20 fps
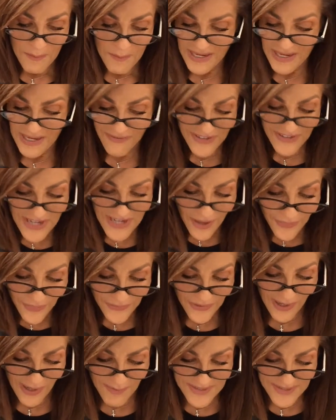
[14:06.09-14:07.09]
But if
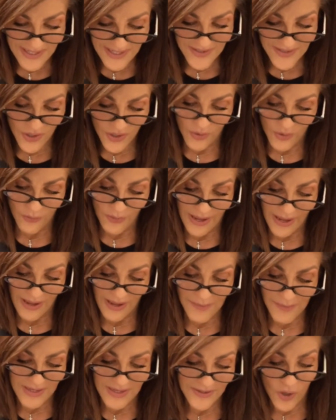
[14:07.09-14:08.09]
another comes in his own
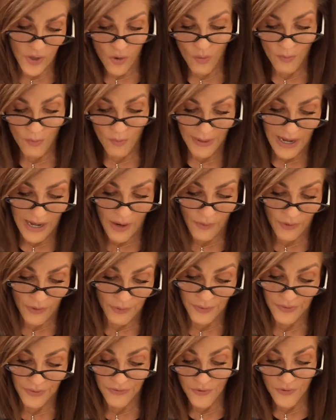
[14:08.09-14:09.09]
name and his own power
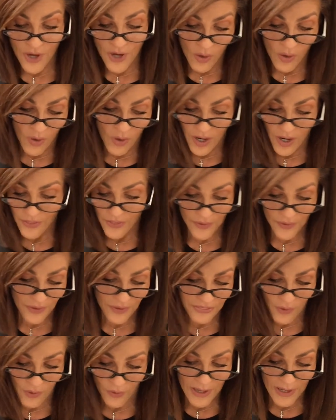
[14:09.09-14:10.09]
and with no other
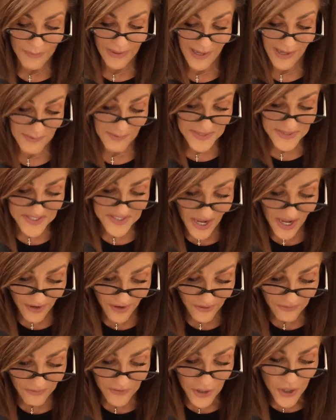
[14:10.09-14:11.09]
authority but
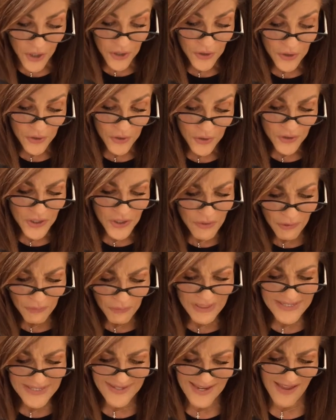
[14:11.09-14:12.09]
himself, you will
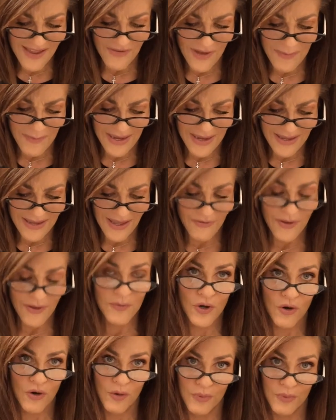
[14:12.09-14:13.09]
receive him and give
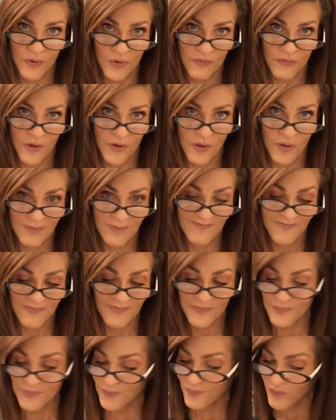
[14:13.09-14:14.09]
him your approval.
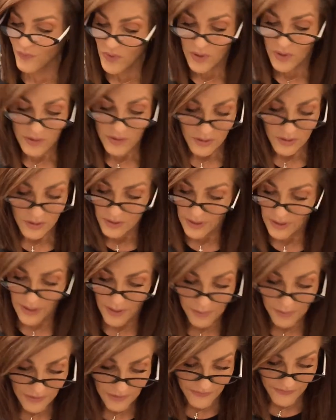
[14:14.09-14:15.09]

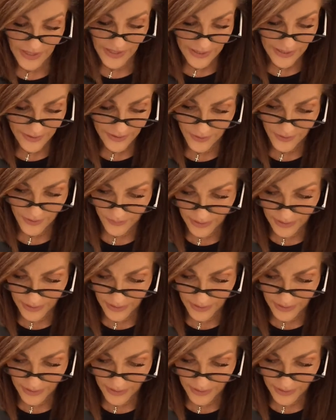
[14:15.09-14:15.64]
Amplified.